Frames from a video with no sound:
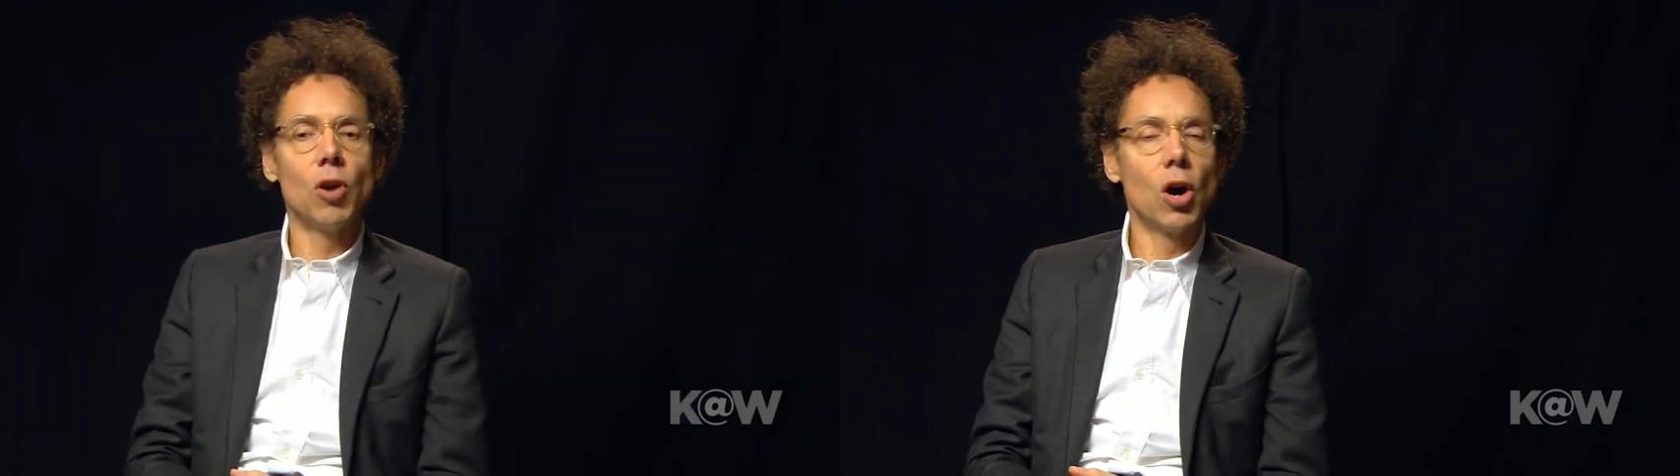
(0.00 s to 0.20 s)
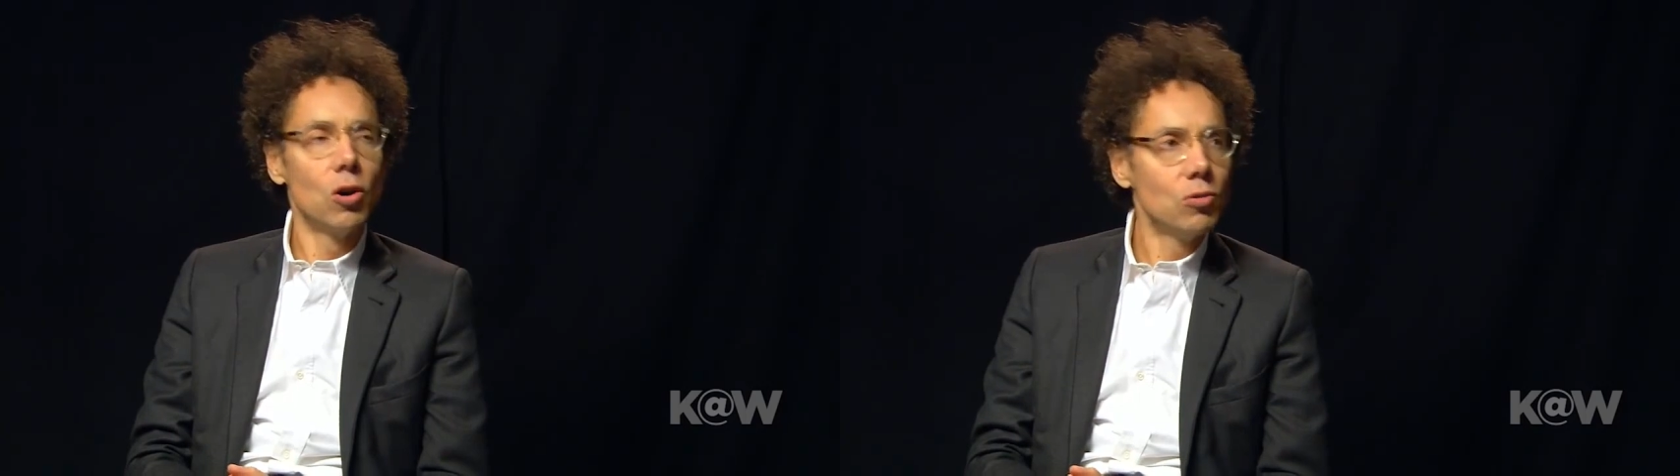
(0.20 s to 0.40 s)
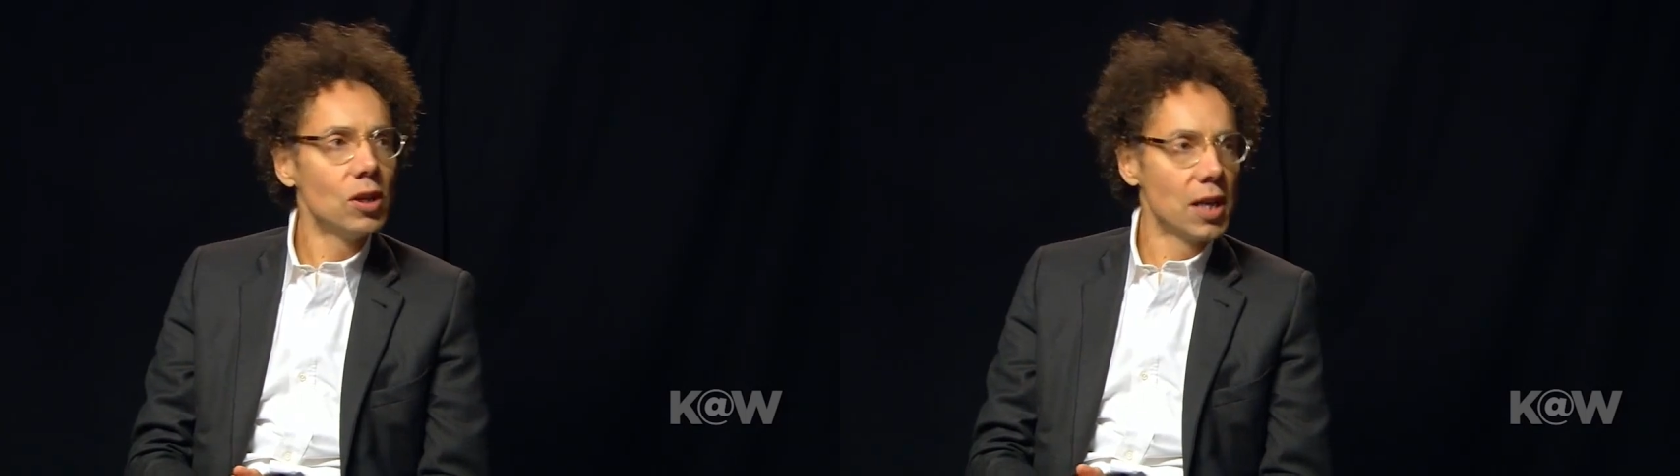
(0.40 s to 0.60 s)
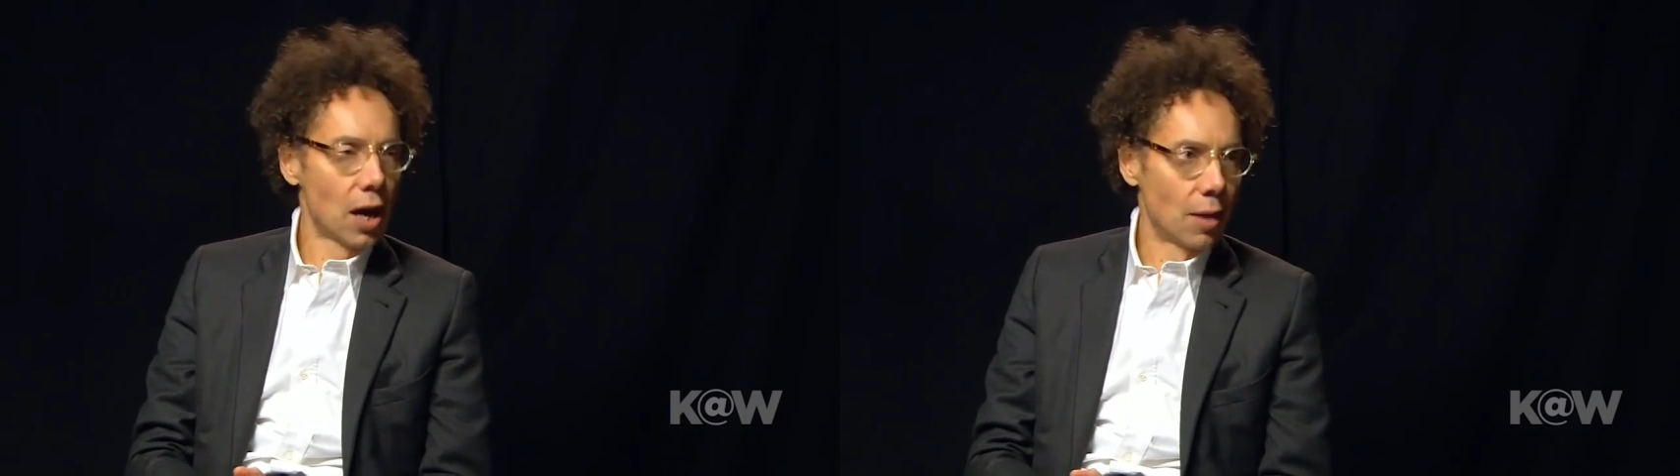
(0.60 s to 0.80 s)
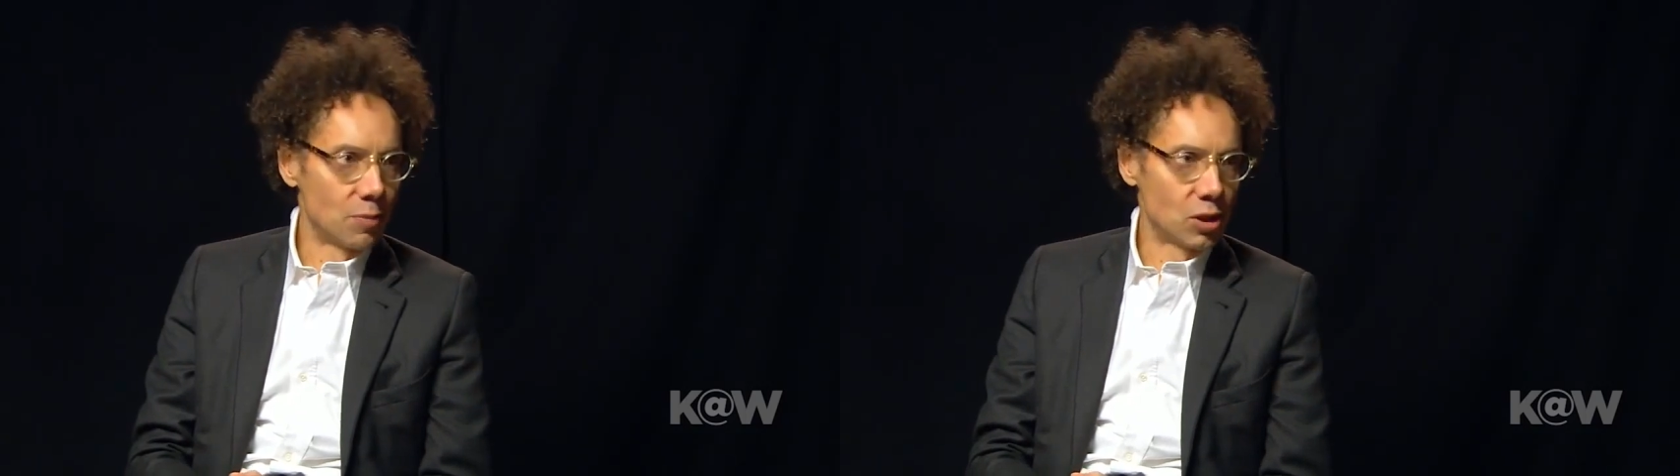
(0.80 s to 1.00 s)
only
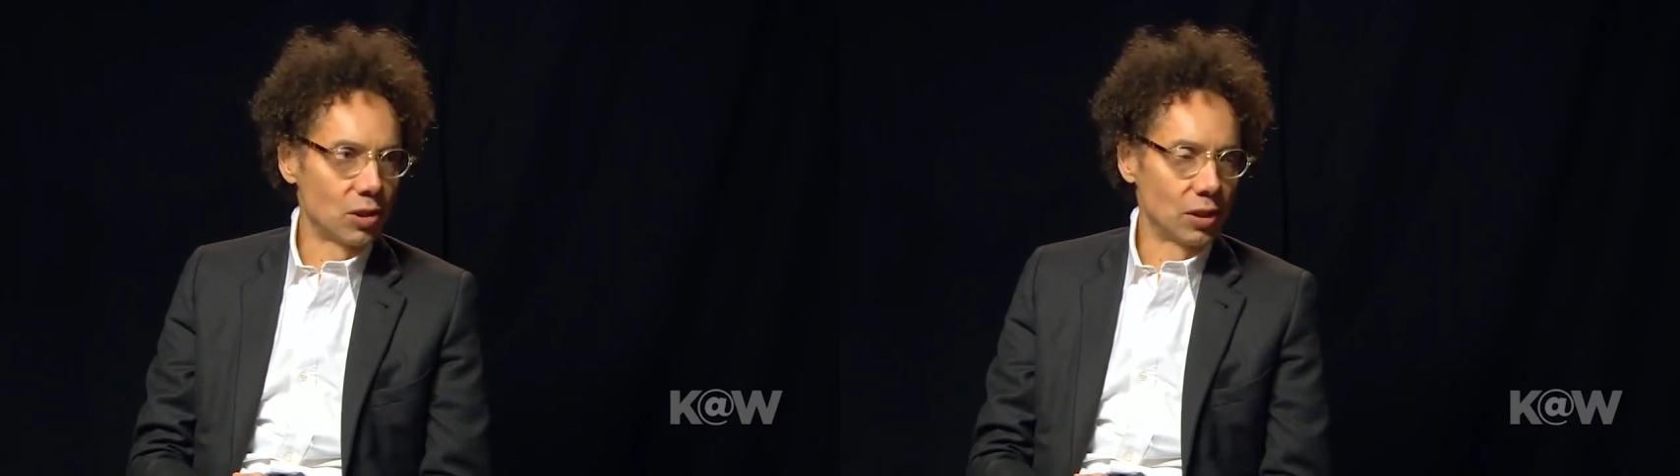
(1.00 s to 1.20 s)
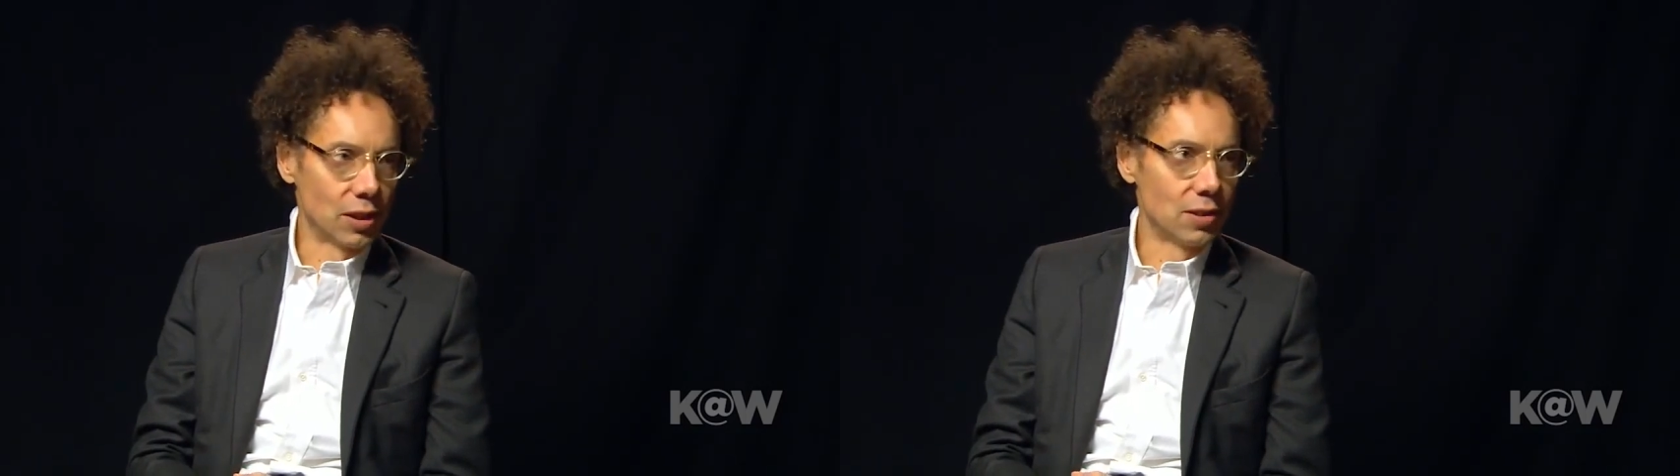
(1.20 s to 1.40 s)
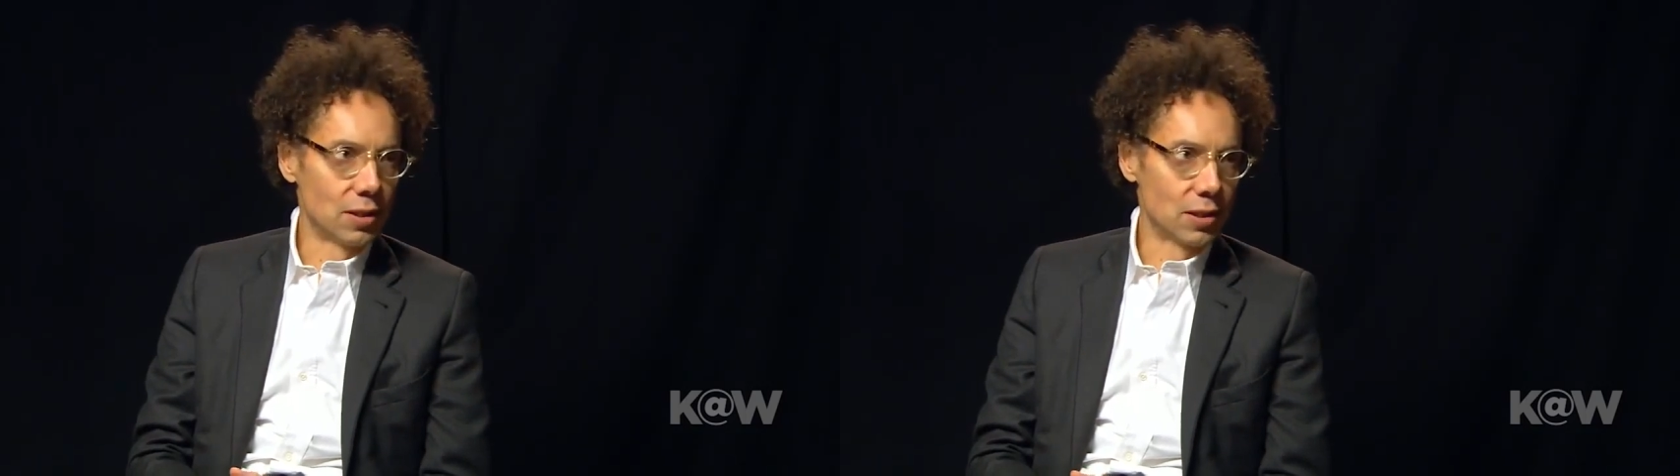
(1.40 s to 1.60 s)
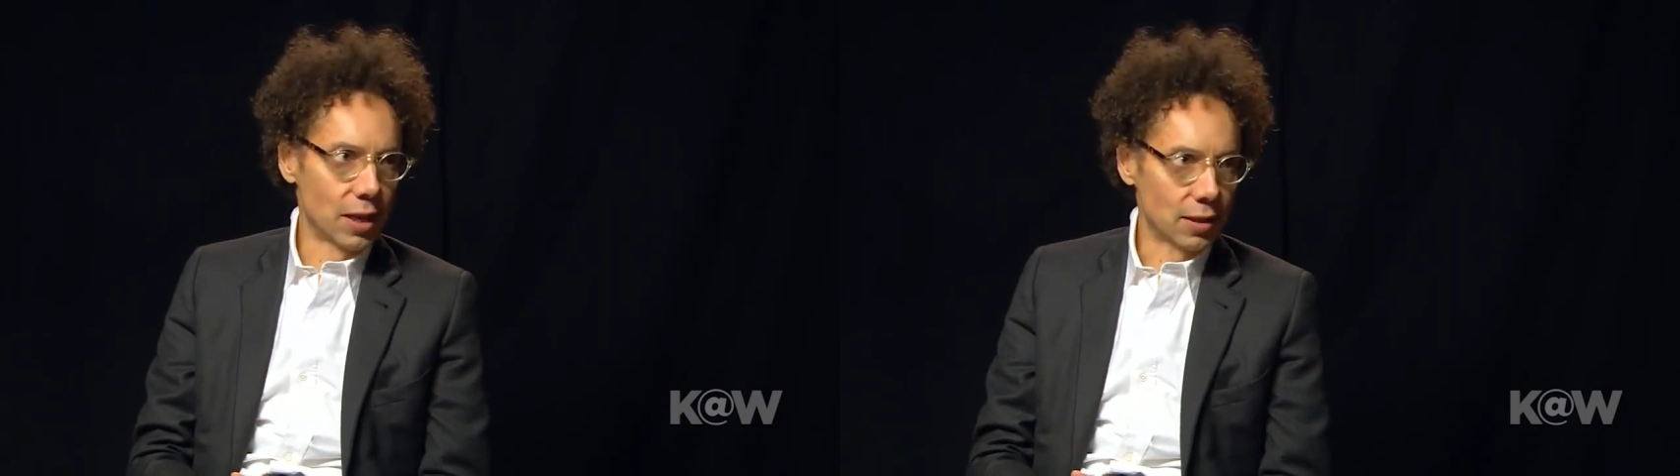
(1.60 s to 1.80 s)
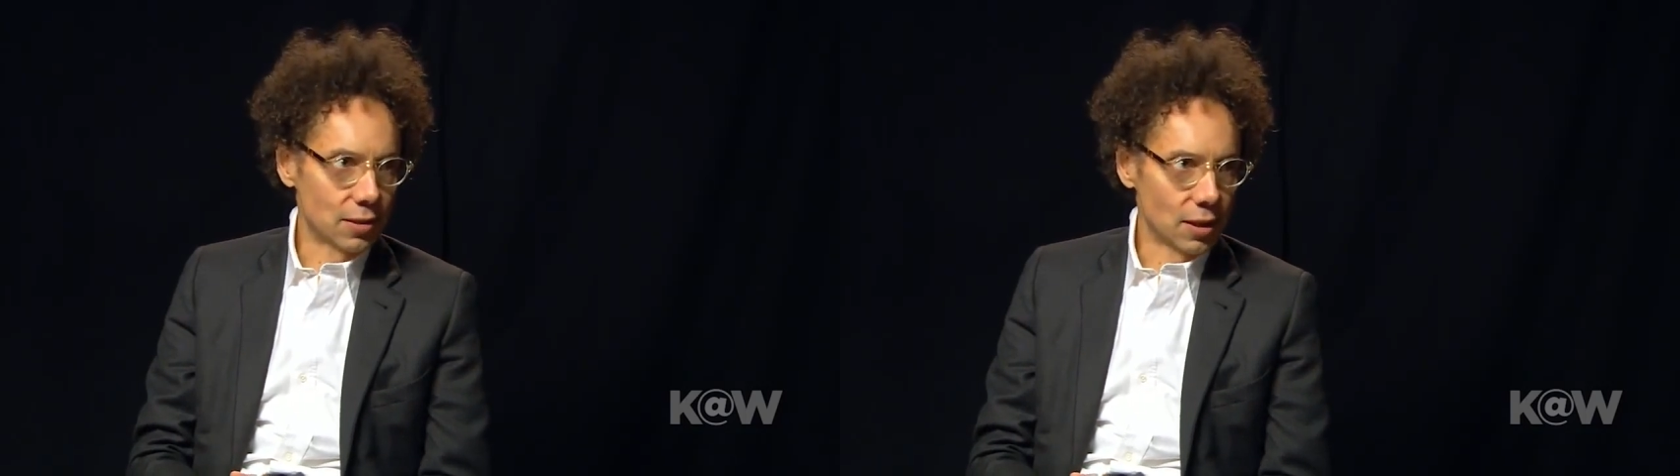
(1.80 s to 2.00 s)
obstacle is
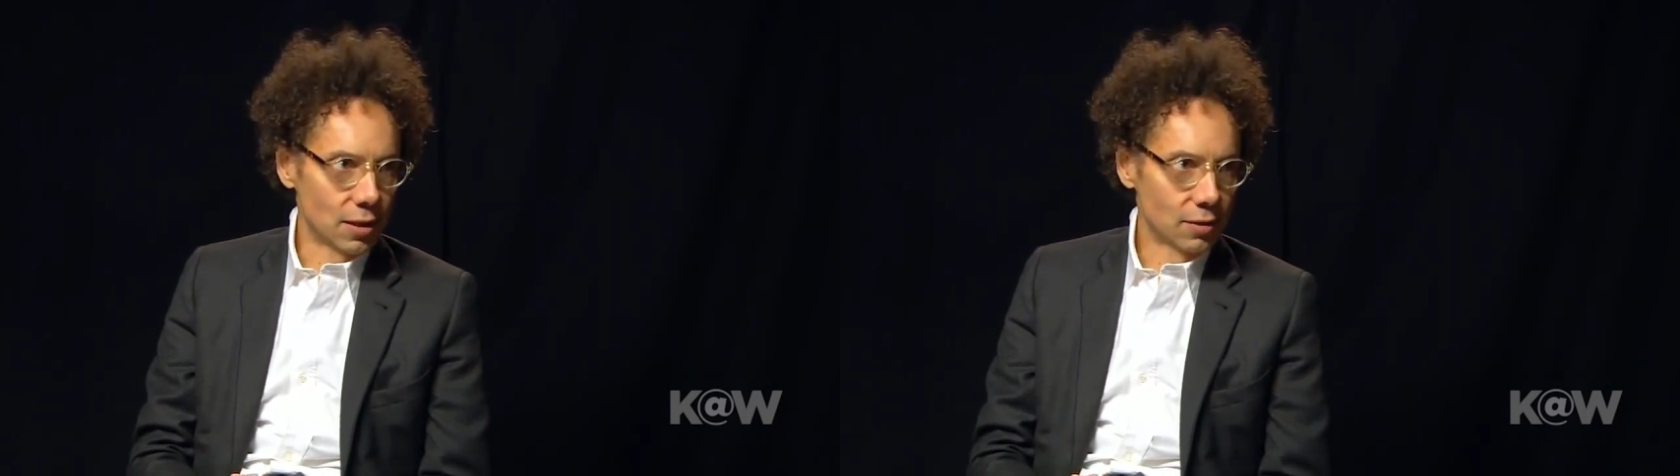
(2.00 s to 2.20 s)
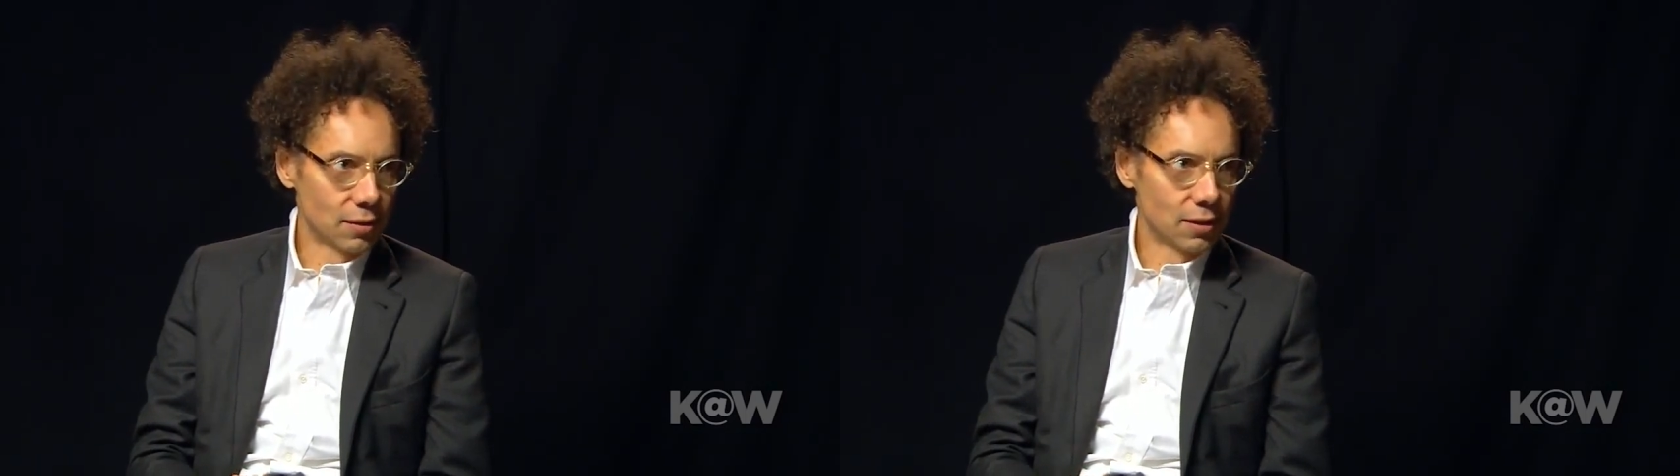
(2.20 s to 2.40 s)
dyslexia,